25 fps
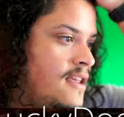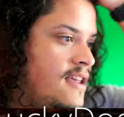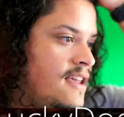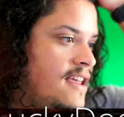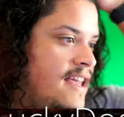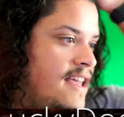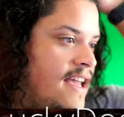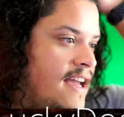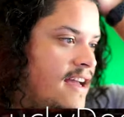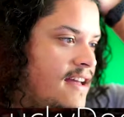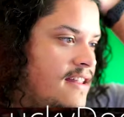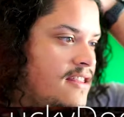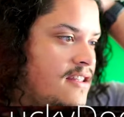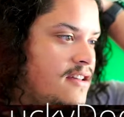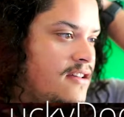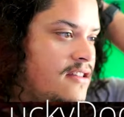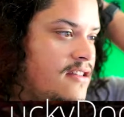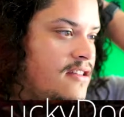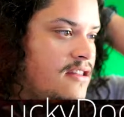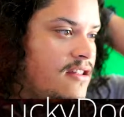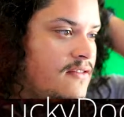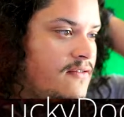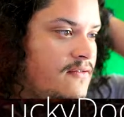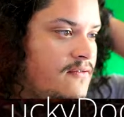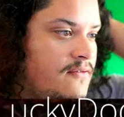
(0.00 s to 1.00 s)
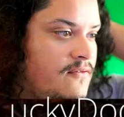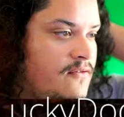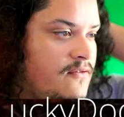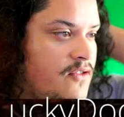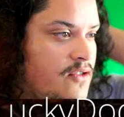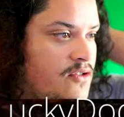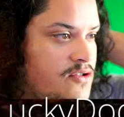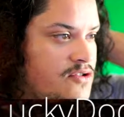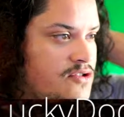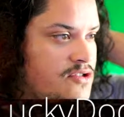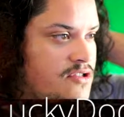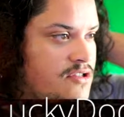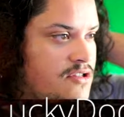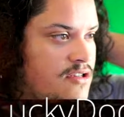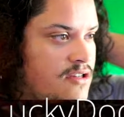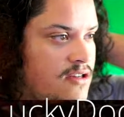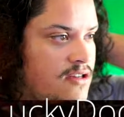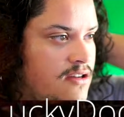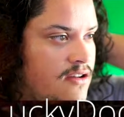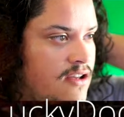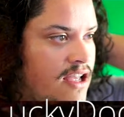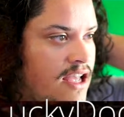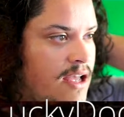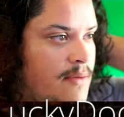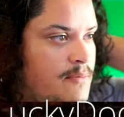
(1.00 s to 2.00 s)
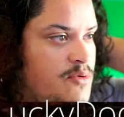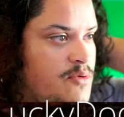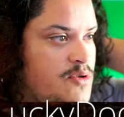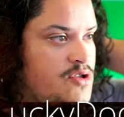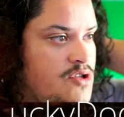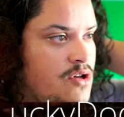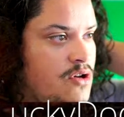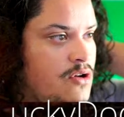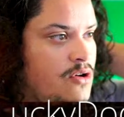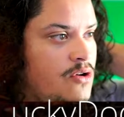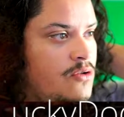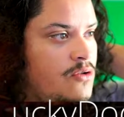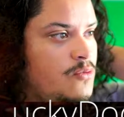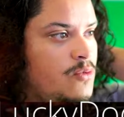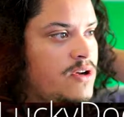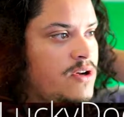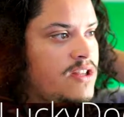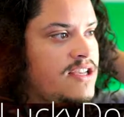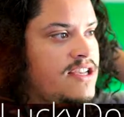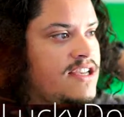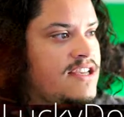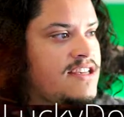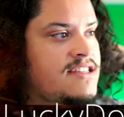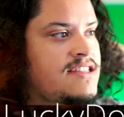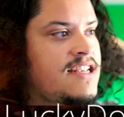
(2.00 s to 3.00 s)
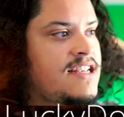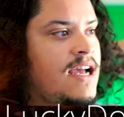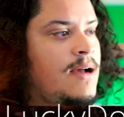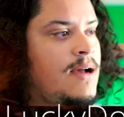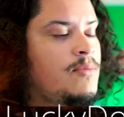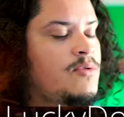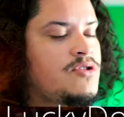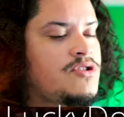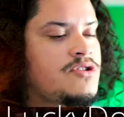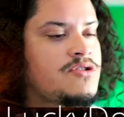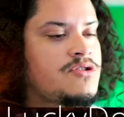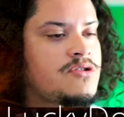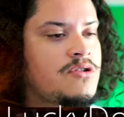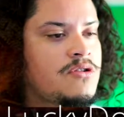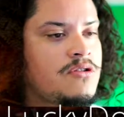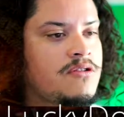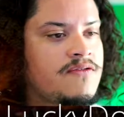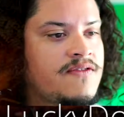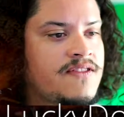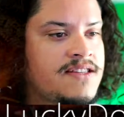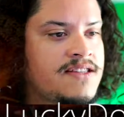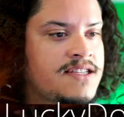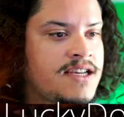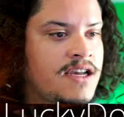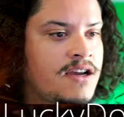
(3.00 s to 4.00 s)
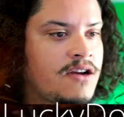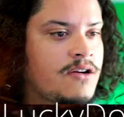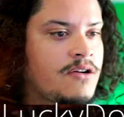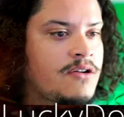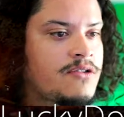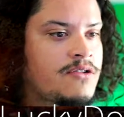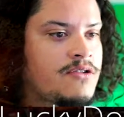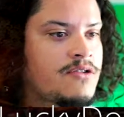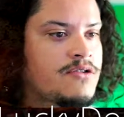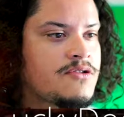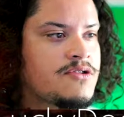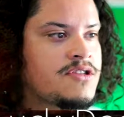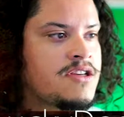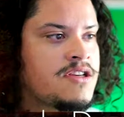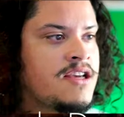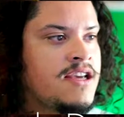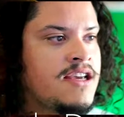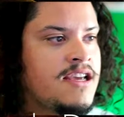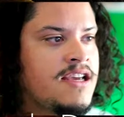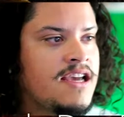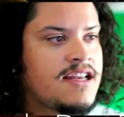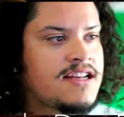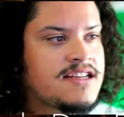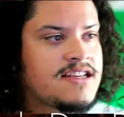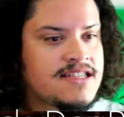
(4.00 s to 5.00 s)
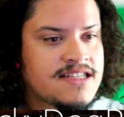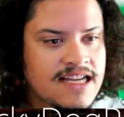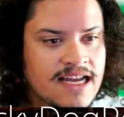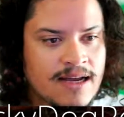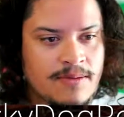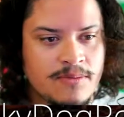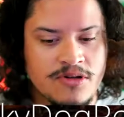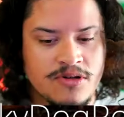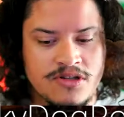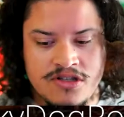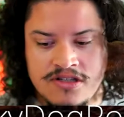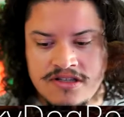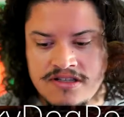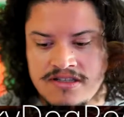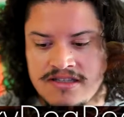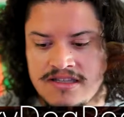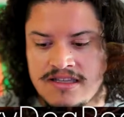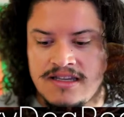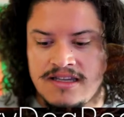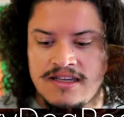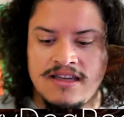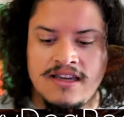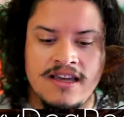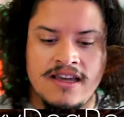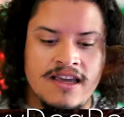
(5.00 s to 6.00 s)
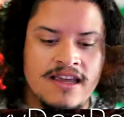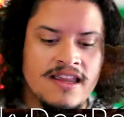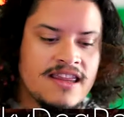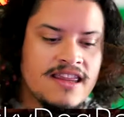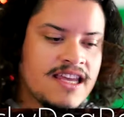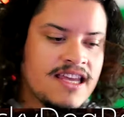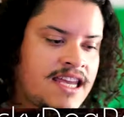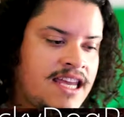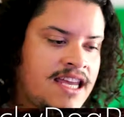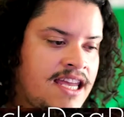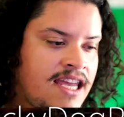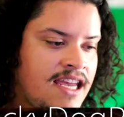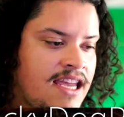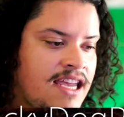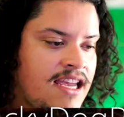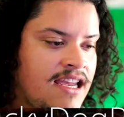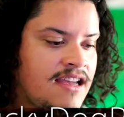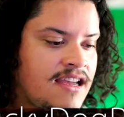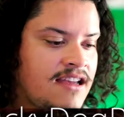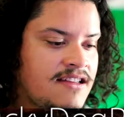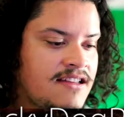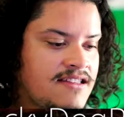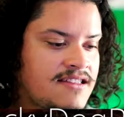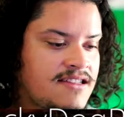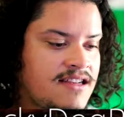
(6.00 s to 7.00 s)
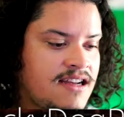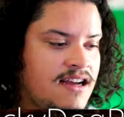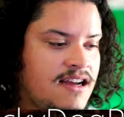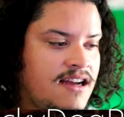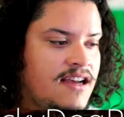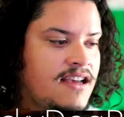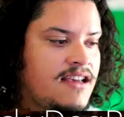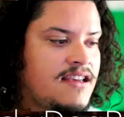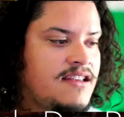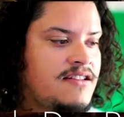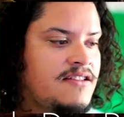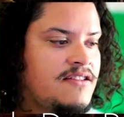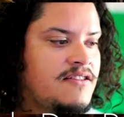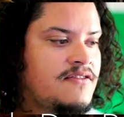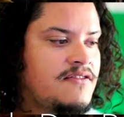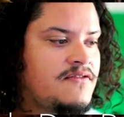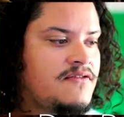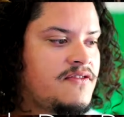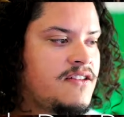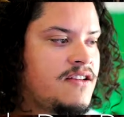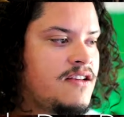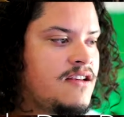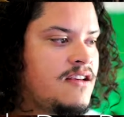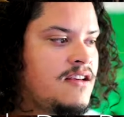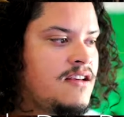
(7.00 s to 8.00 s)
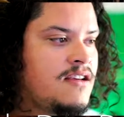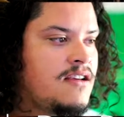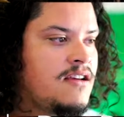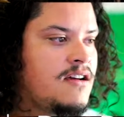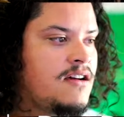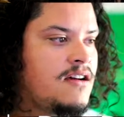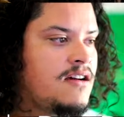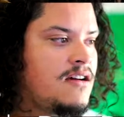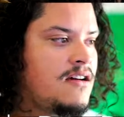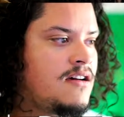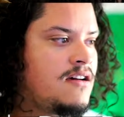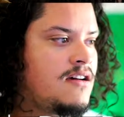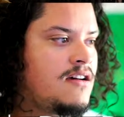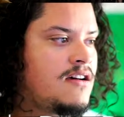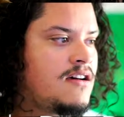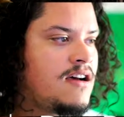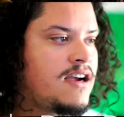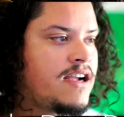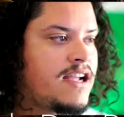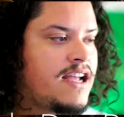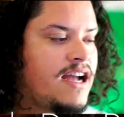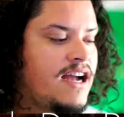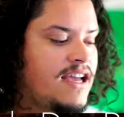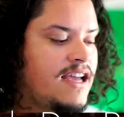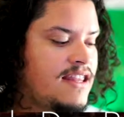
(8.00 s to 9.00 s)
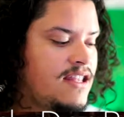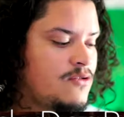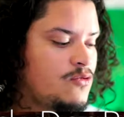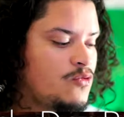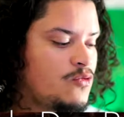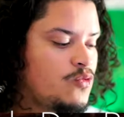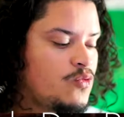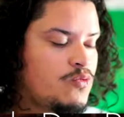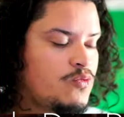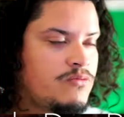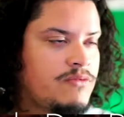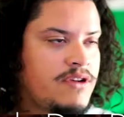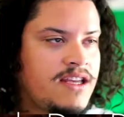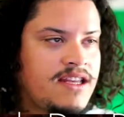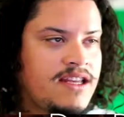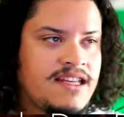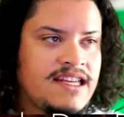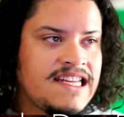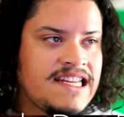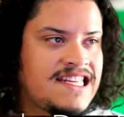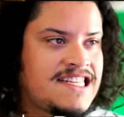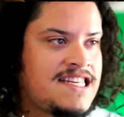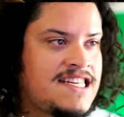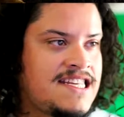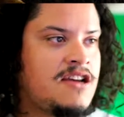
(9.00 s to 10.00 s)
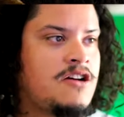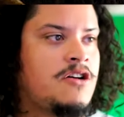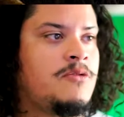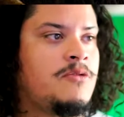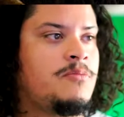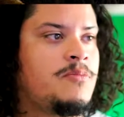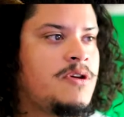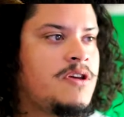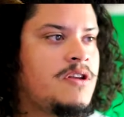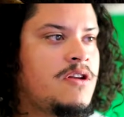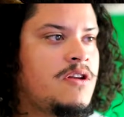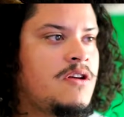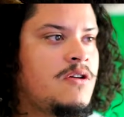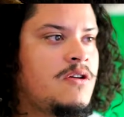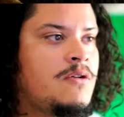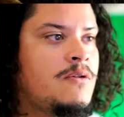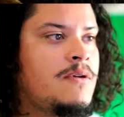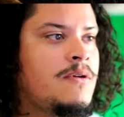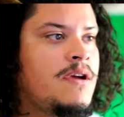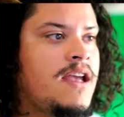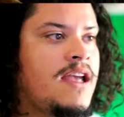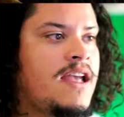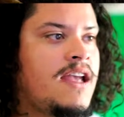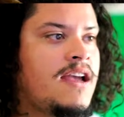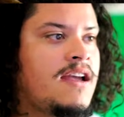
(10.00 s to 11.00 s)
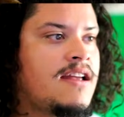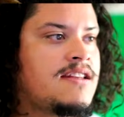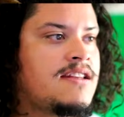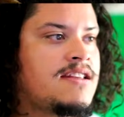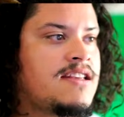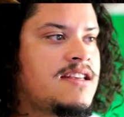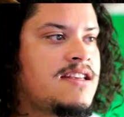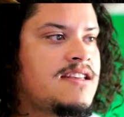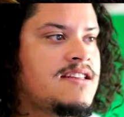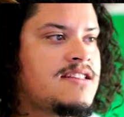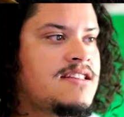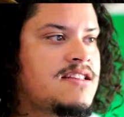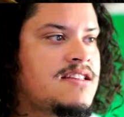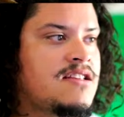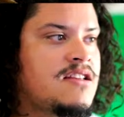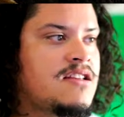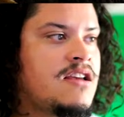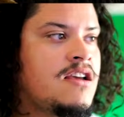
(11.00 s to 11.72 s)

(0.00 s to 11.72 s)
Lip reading: yeah, the first episode really establishes all of these characters. It establishes the king as kind of a guy that he needs help, and he's